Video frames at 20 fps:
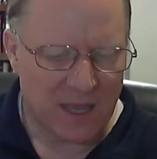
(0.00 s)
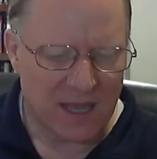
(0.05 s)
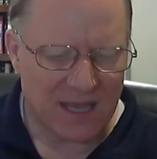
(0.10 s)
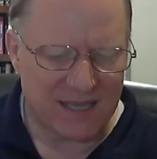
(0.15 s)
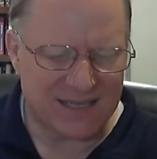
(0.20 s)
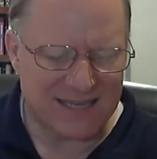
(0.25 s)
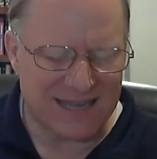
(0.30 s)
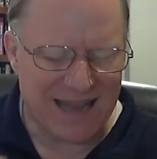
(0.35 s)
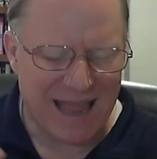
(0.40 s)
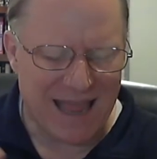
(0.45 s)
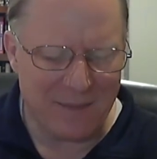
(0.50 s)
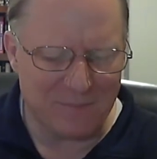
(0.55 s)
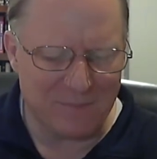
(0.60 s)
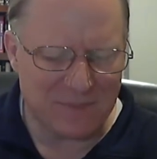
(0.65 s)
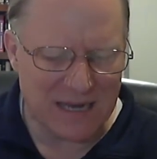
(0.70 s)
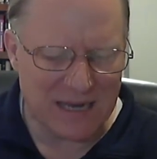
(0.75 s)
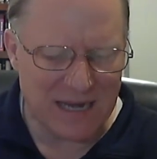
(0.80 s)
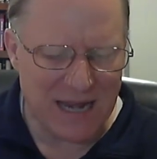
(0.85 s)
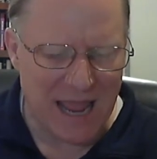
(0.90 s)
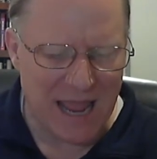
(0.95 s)
It's an
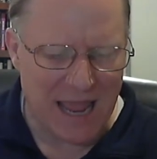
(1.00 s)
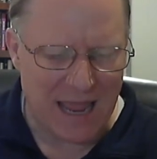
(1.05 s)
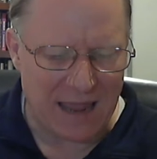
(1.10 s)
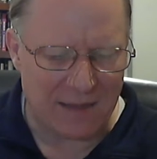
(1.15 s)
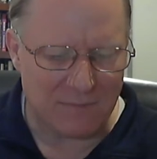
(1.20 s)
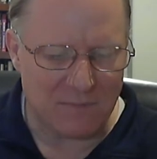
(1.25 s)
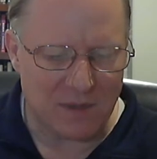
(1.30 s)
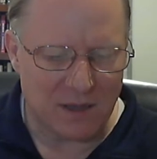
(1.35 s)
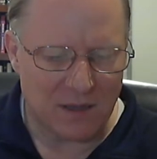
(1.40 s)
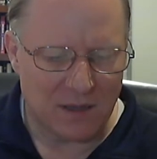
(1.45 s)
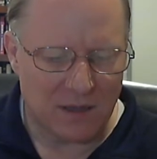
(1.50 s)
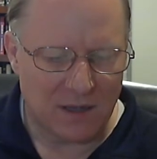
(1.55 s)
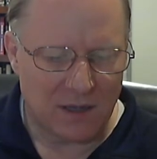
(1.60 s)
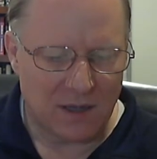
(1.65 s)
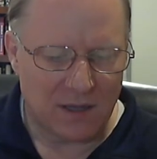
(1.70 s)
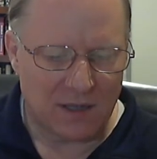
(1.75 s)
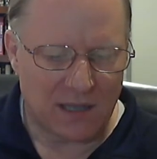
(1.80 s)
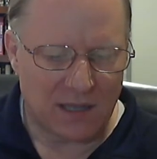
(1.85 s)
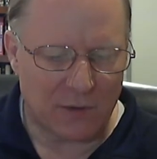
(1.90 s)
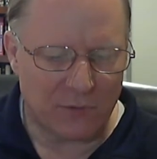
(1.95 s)
empty name
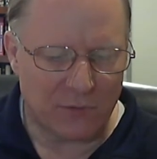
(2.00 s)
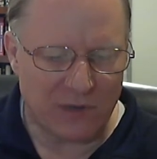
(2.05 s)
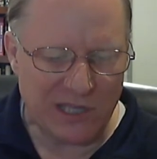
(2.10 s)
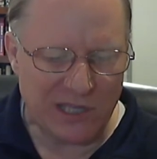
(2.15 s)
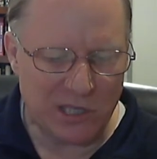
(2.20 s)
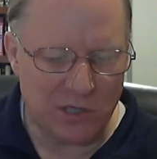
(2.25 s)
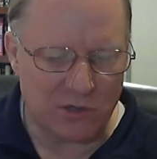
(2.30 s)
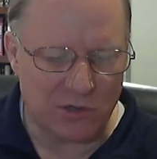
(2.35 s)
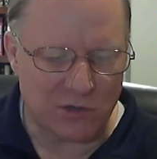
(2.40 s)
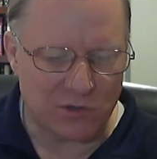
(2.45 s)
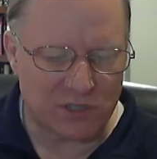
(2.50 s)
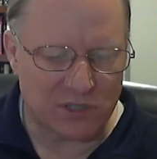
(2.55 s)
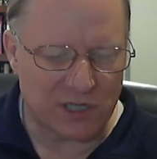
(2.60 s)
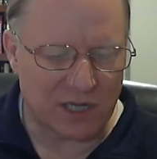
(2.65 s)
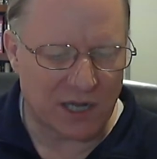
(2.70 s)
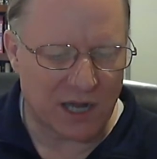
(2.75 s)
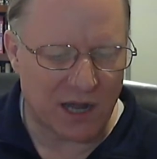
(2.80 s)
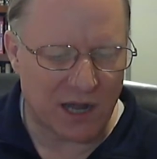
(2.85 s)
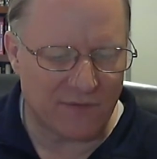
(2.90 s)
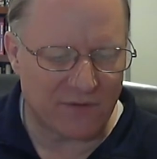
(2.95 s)
that we use to
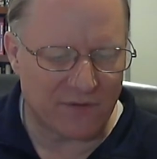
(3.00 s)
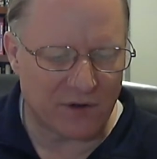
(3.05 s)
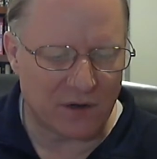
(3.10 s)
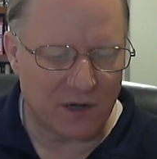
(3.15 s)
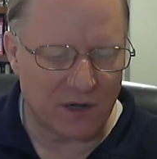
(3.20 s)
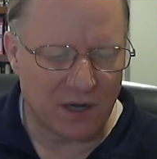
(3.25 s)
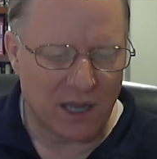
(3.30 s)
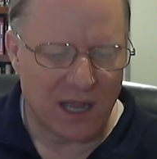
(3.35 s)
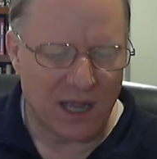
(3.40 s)
cover